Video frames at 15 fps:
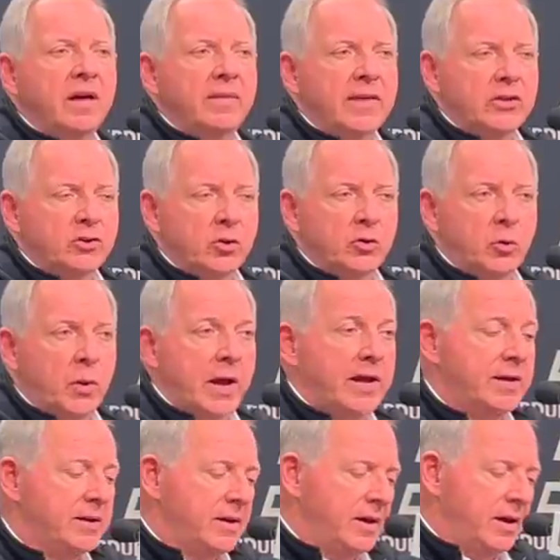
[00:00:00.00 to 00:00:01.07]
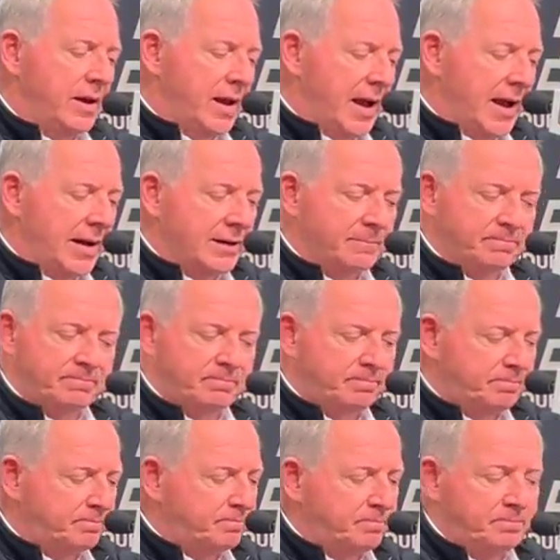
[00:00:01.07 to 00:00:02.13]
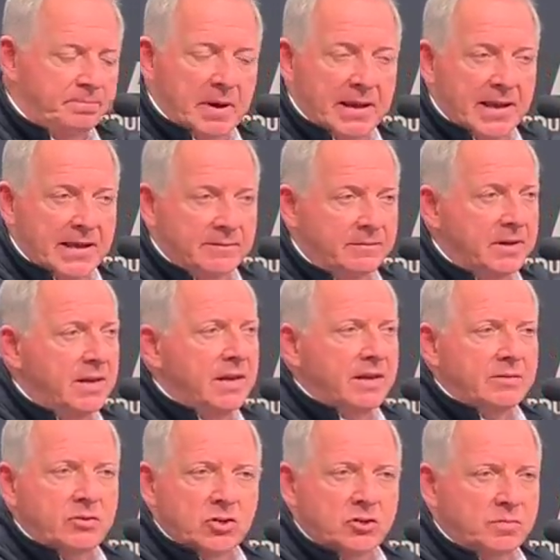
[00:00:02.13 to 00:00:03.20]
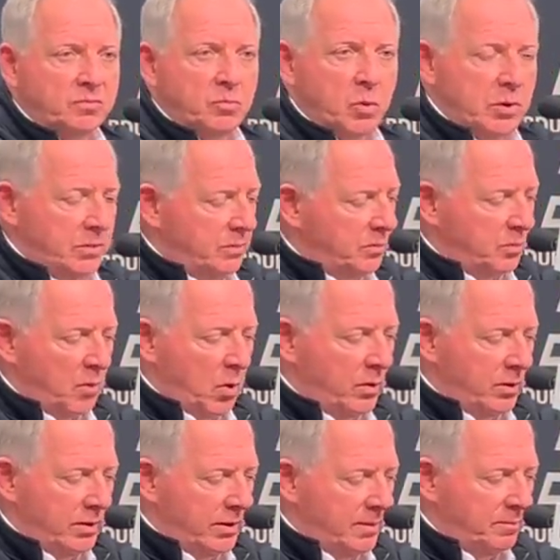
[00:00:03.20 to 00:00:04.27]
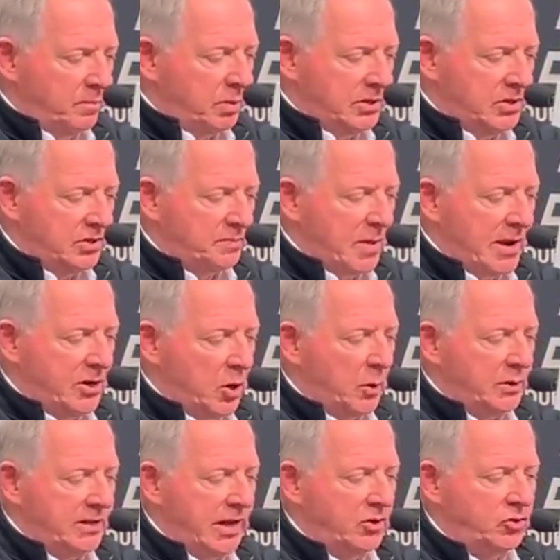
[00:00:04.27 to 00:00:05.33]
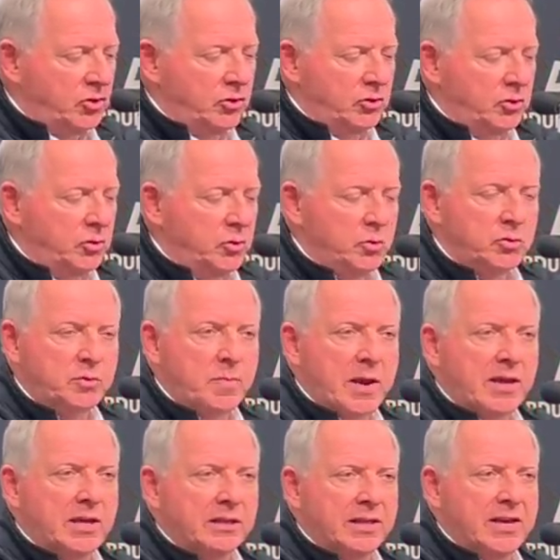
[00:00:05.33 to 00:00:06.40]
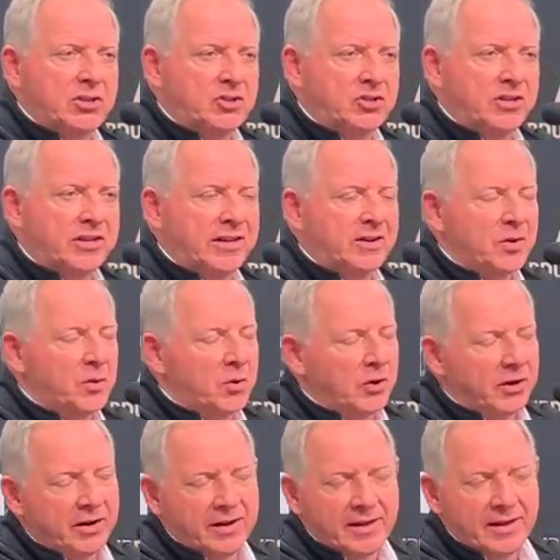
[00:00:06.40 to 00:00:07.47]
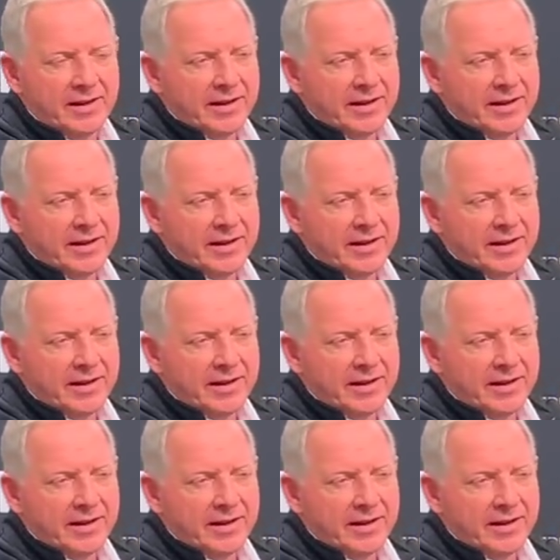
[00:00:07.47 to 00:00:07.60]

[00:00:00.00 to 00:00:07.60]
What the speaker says: that's underway. Again, just want to please pay no attention to speculation or